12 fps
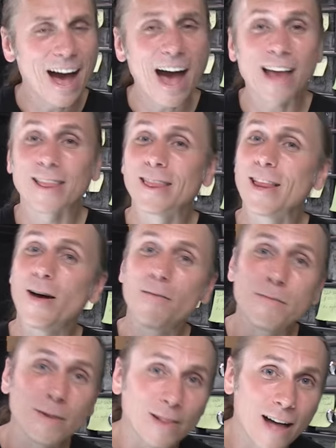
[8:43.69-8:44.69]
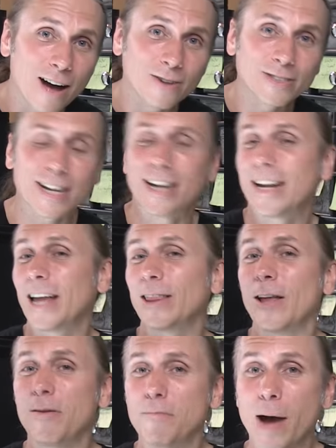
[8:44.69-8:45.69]
I love clowns and I
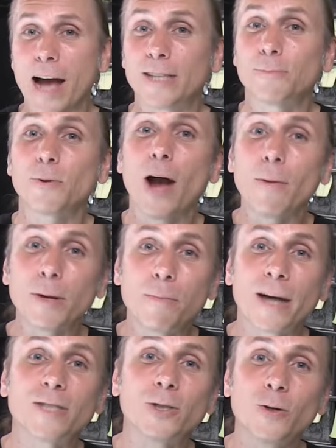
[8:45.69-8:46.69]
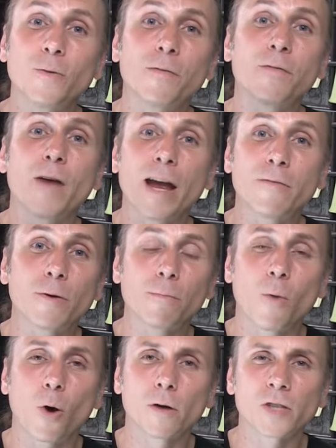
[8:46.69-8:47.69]
love pieds. Probably my two favorite
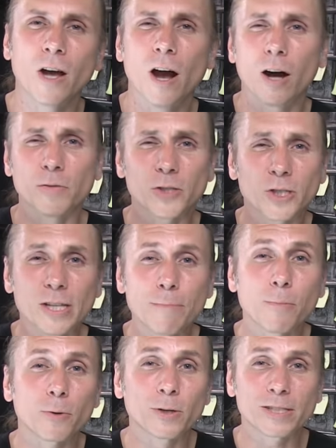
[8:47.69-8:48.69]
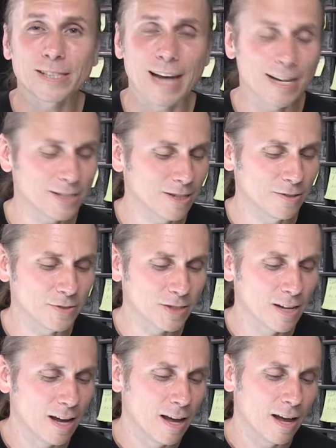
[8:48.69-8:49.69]
morphs of simple recessives.
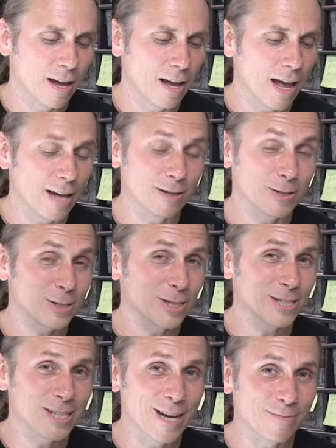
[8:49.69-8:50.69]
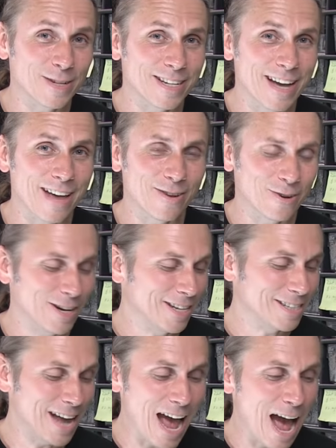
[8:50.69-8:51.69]
And to see them together is
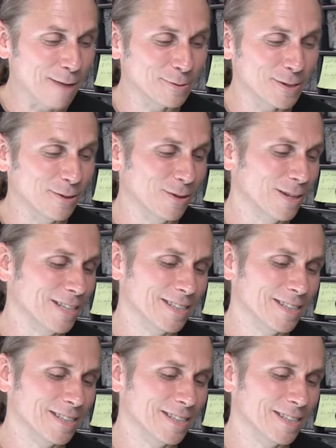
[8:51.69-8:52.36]
absolutely